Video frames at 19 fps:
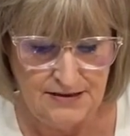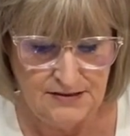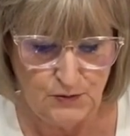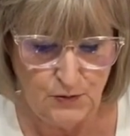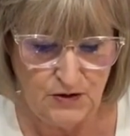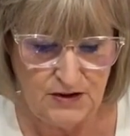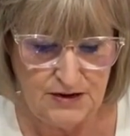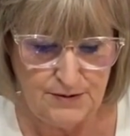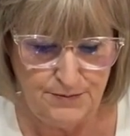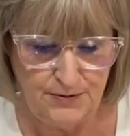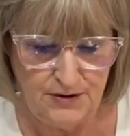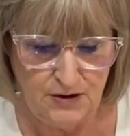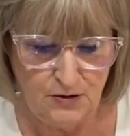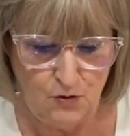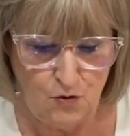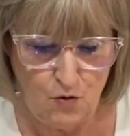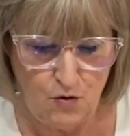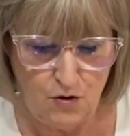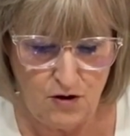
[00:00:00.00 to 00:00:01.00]
So we're going to put a
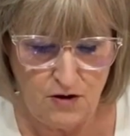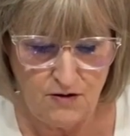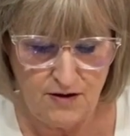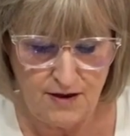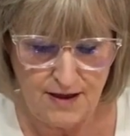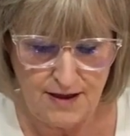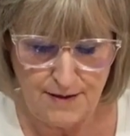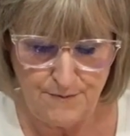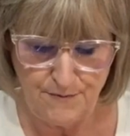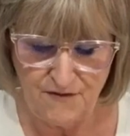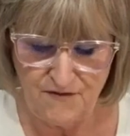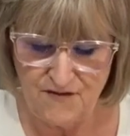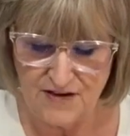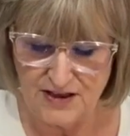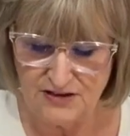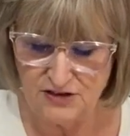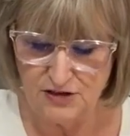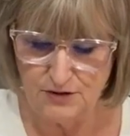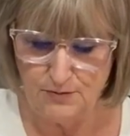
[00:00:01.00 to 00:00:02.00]
1/4 cup of
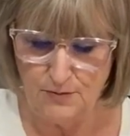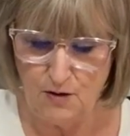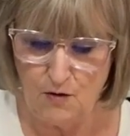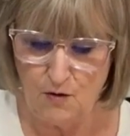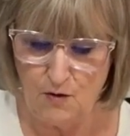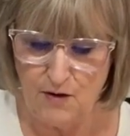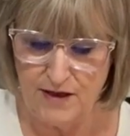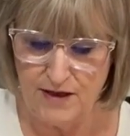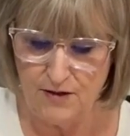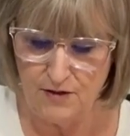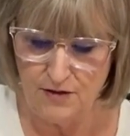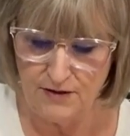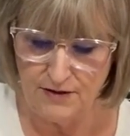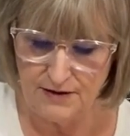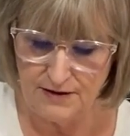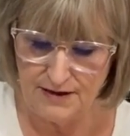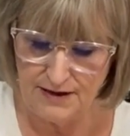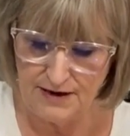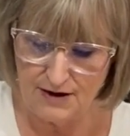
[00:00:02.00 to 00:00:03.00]
vegetable oil
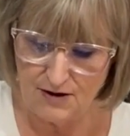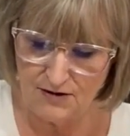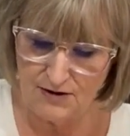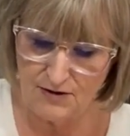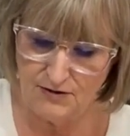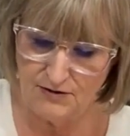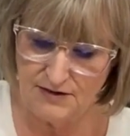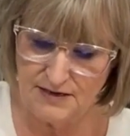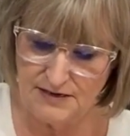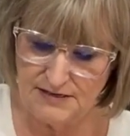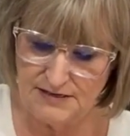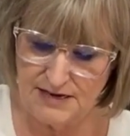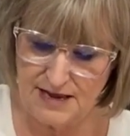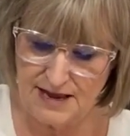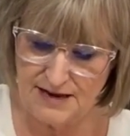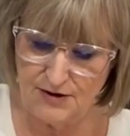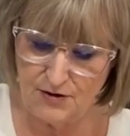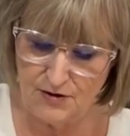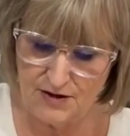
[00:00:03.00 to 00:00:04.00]
in our little
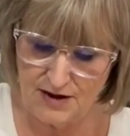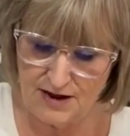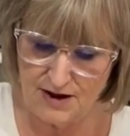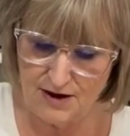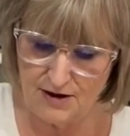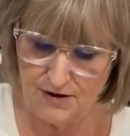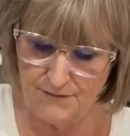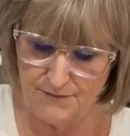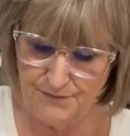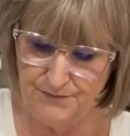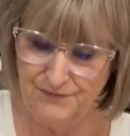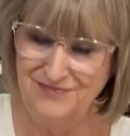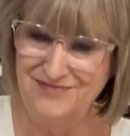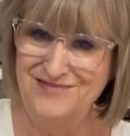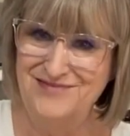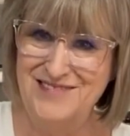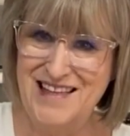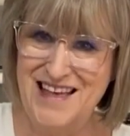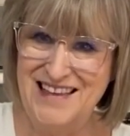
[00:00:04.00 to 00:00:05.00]
container here,
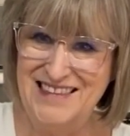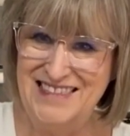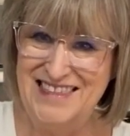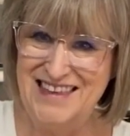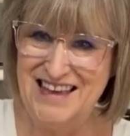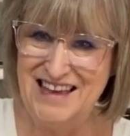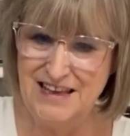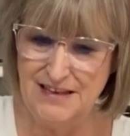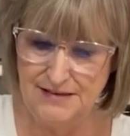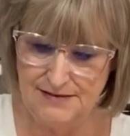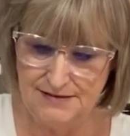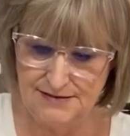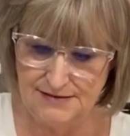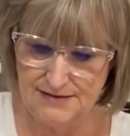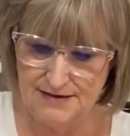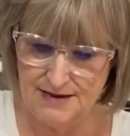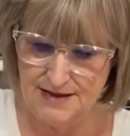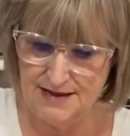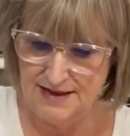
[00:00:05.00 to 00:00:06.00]
like this.
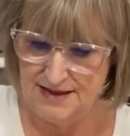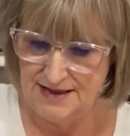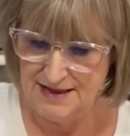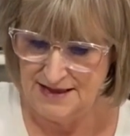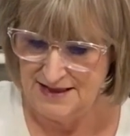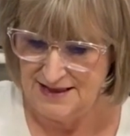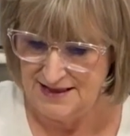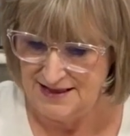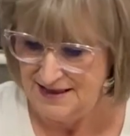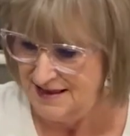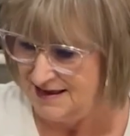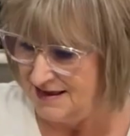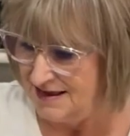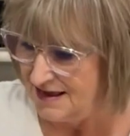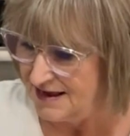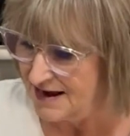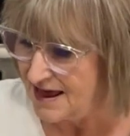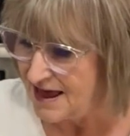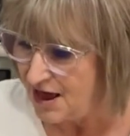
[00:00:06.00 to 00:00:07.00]

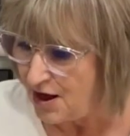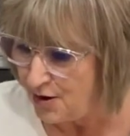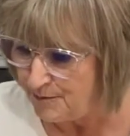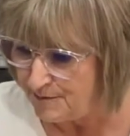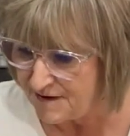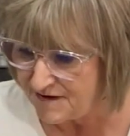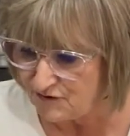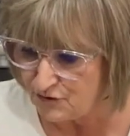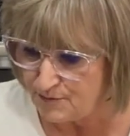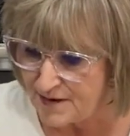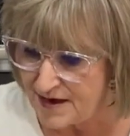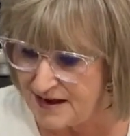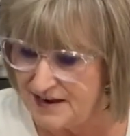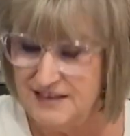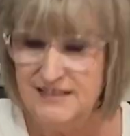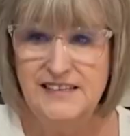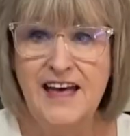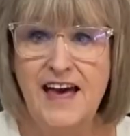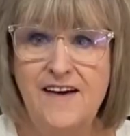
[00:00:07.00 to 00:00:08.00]
And I hope
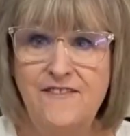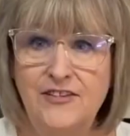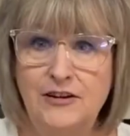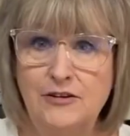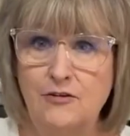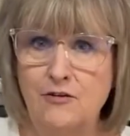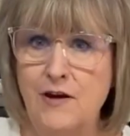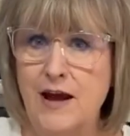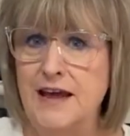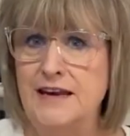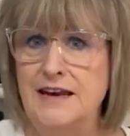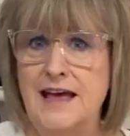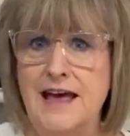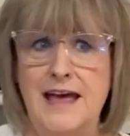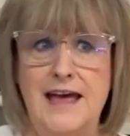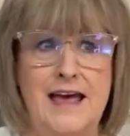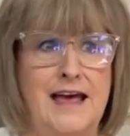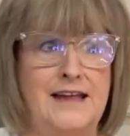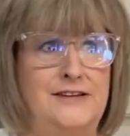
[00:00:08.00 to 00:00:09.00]
everybody's having a great
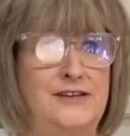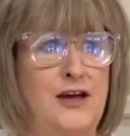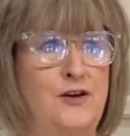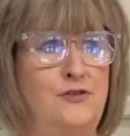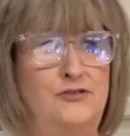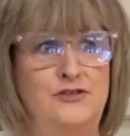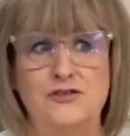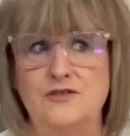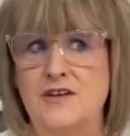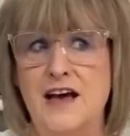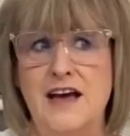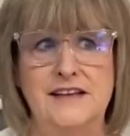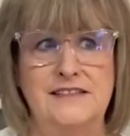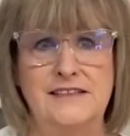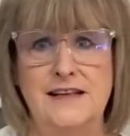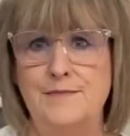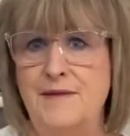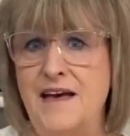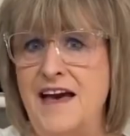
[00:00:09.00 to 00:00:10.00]
day. I told you
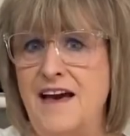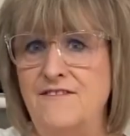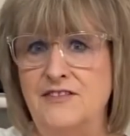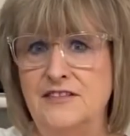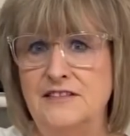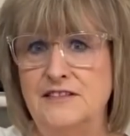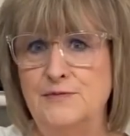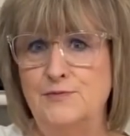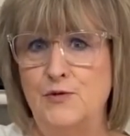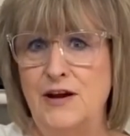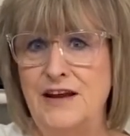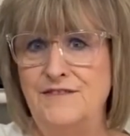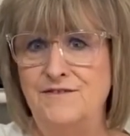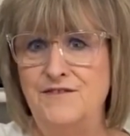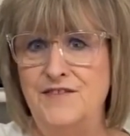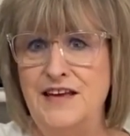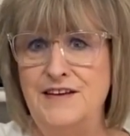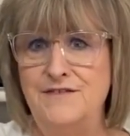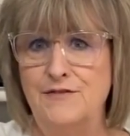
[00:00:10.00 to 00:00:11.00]
guys I'm having spring
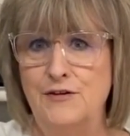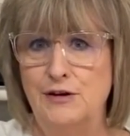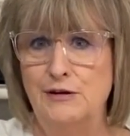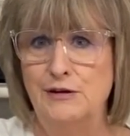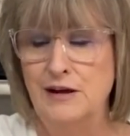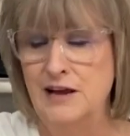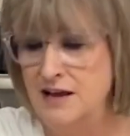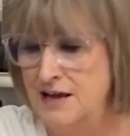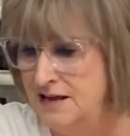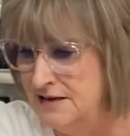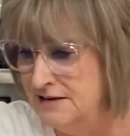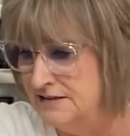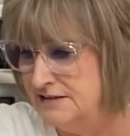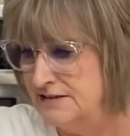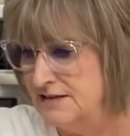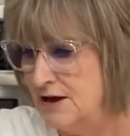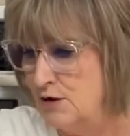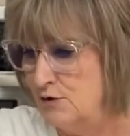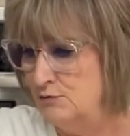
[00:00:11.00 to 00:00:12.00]
fever.
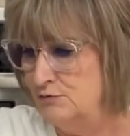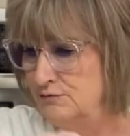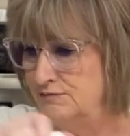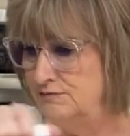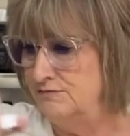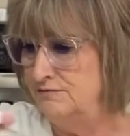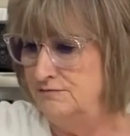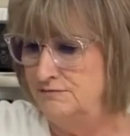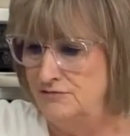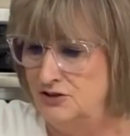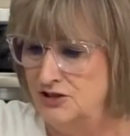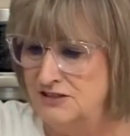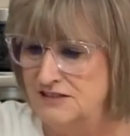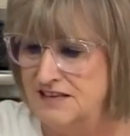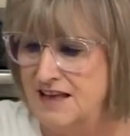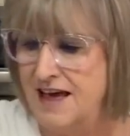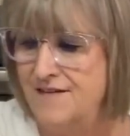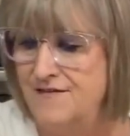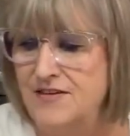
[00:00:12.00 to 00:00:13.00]
So
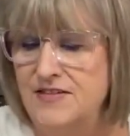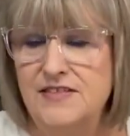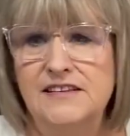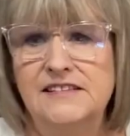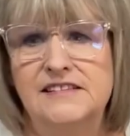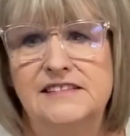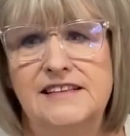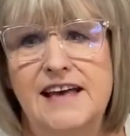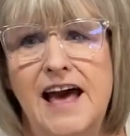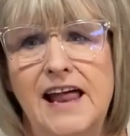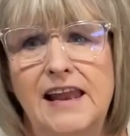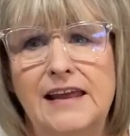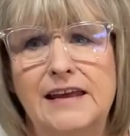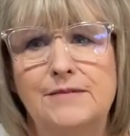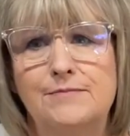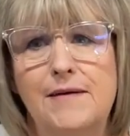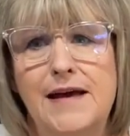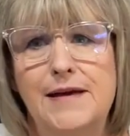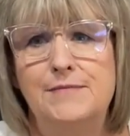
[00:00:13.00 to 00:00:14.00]
just having this
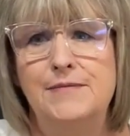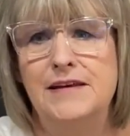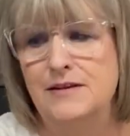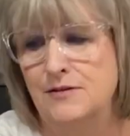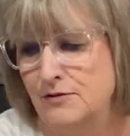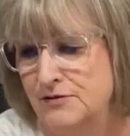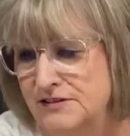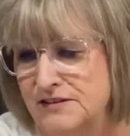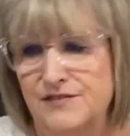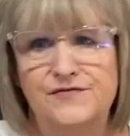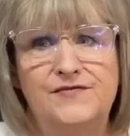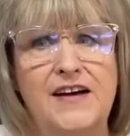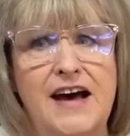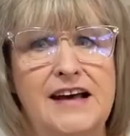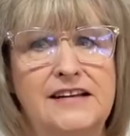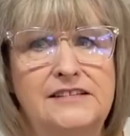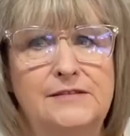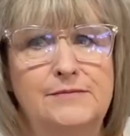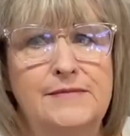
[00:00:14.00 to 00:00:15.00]
salad maybe will
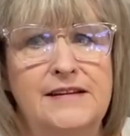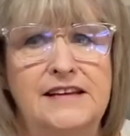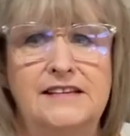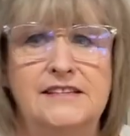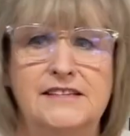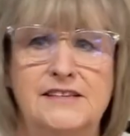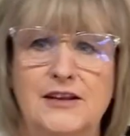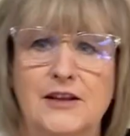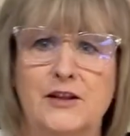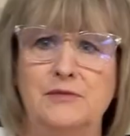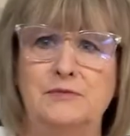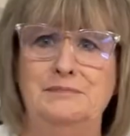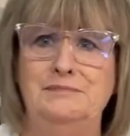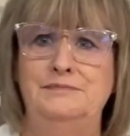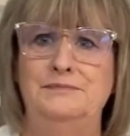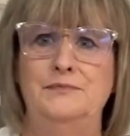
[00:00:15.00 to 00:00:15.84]
suffice me until